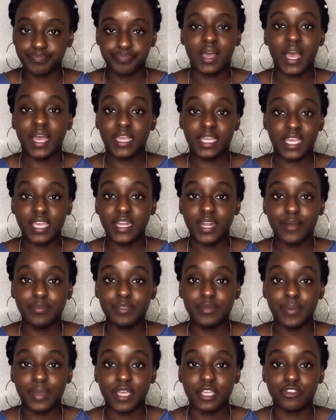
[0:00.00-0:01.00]
I get up to
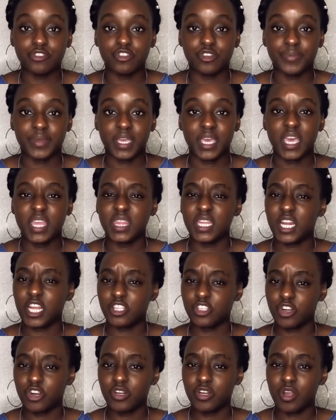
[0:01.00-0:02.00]
my instrument and then I
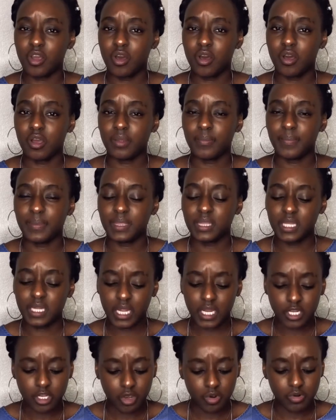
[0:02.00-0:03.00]
turn it on, but then I
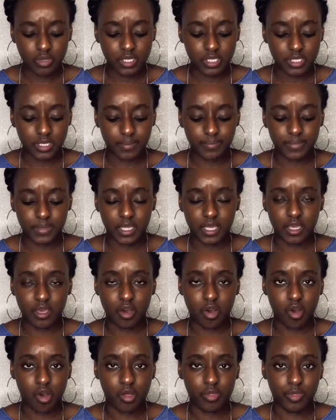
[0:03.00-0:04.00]
notice something
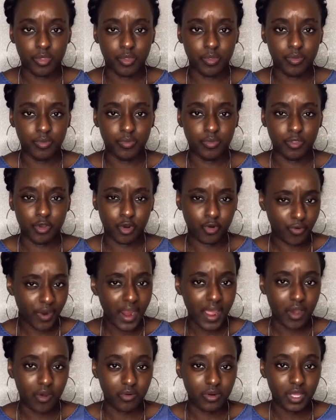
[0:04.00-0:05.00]
on the ground,